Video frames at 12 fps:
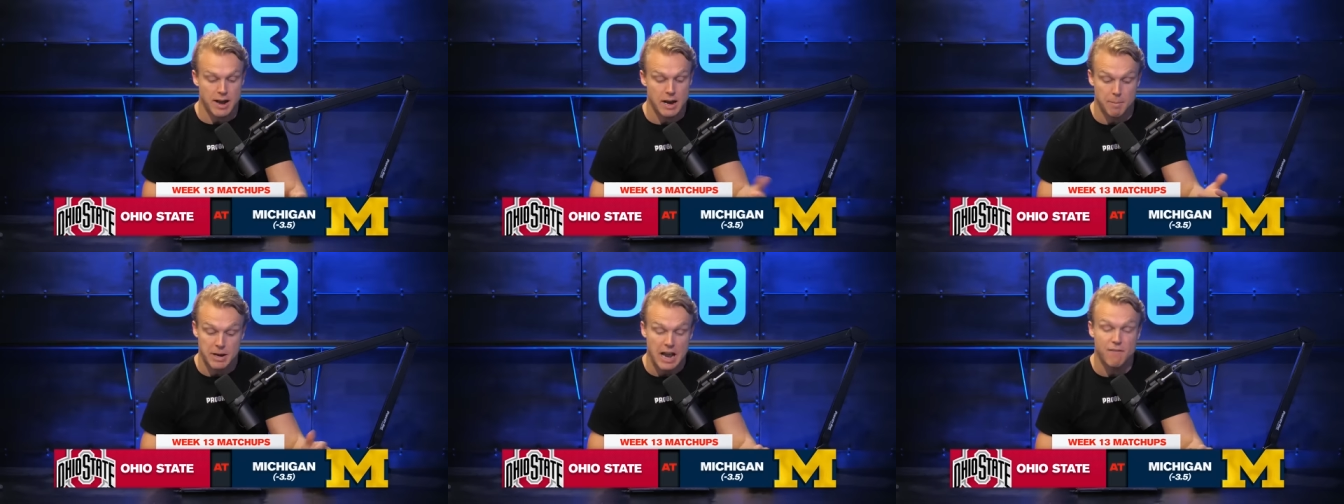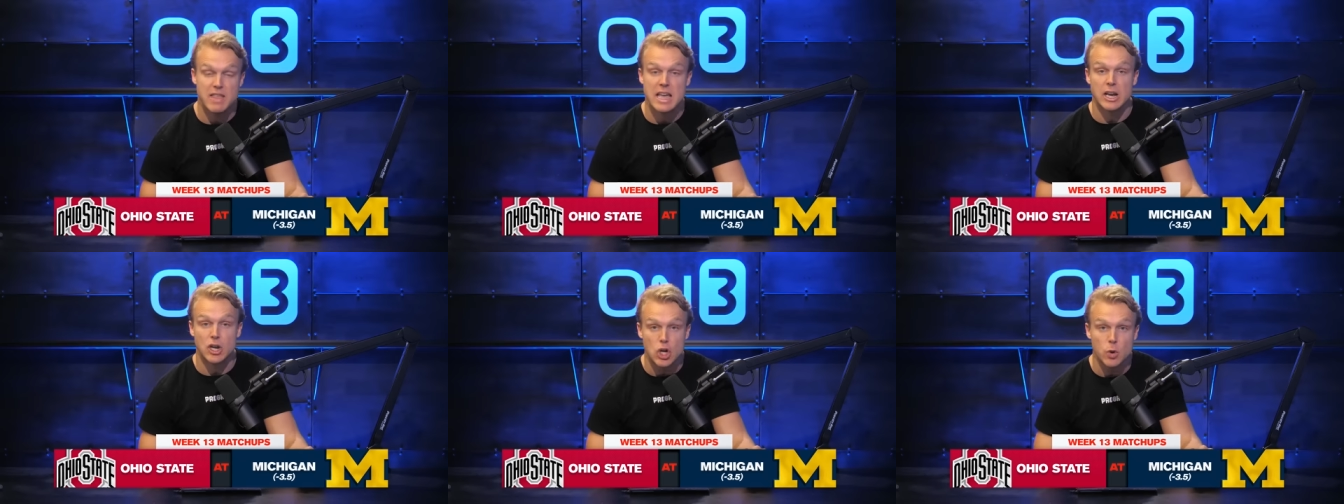And, I mean, if they
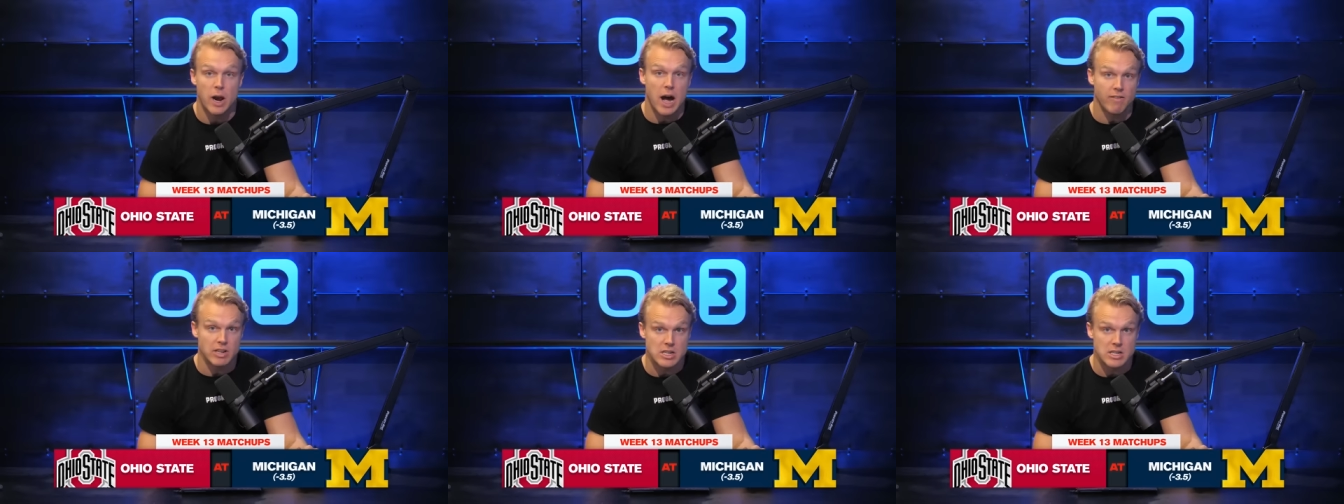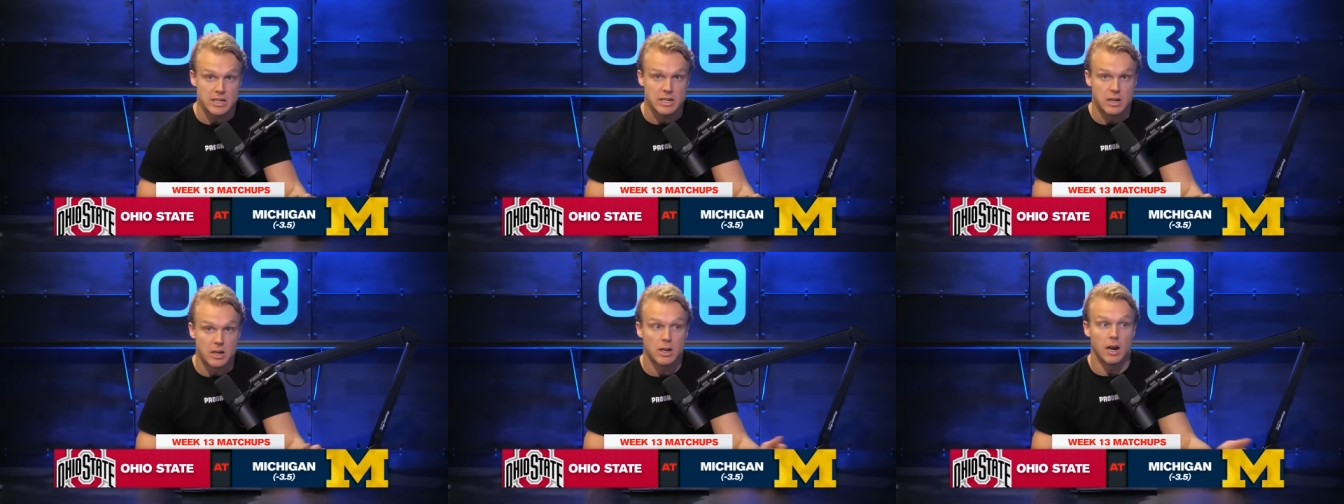can do it, obviously,
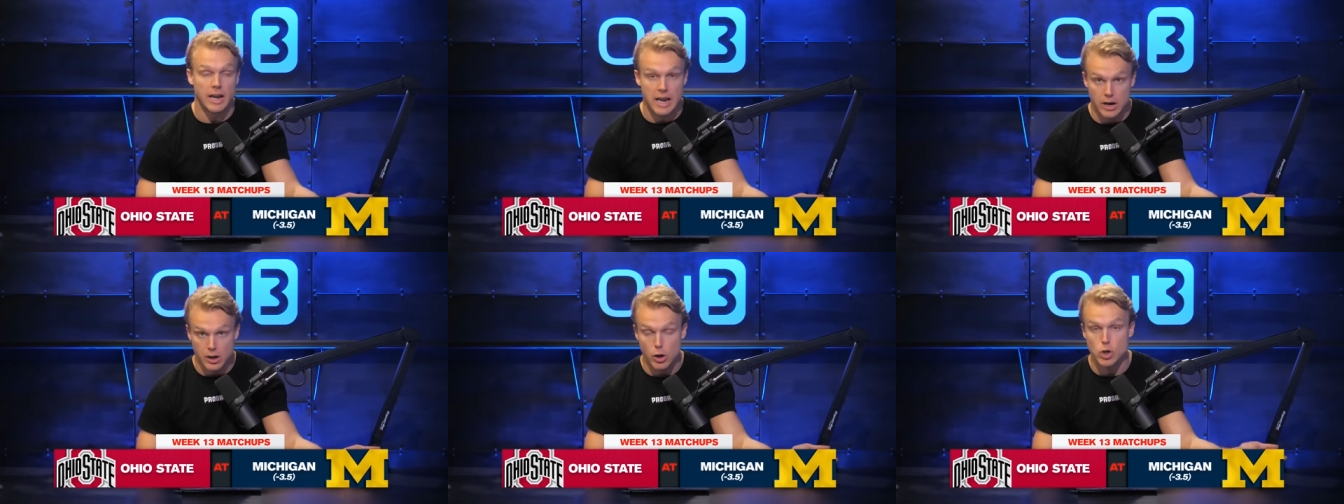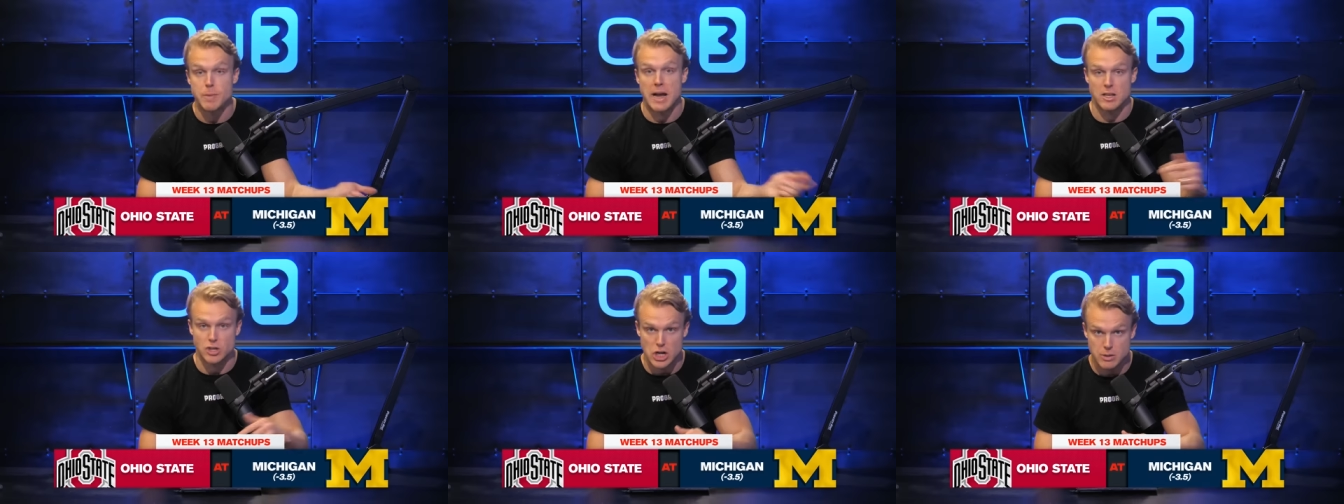again, goes back
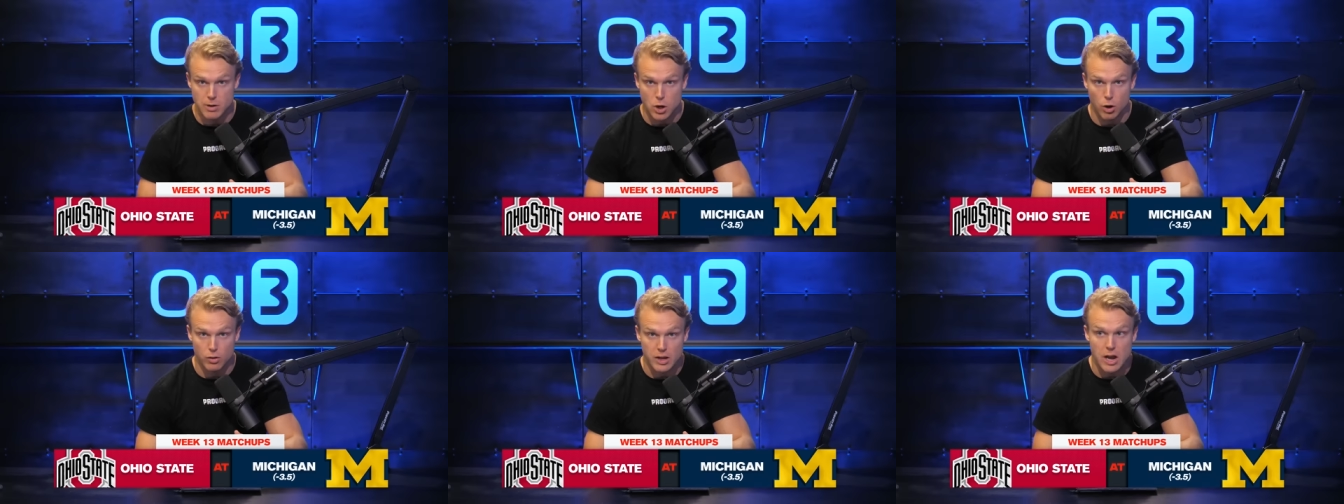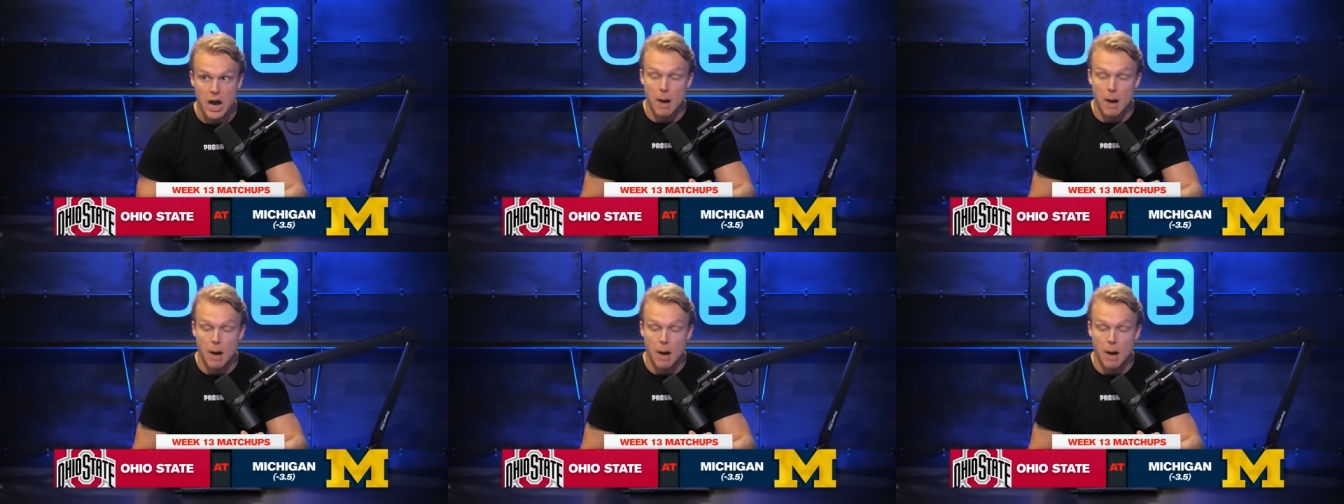to J J. McCarthy.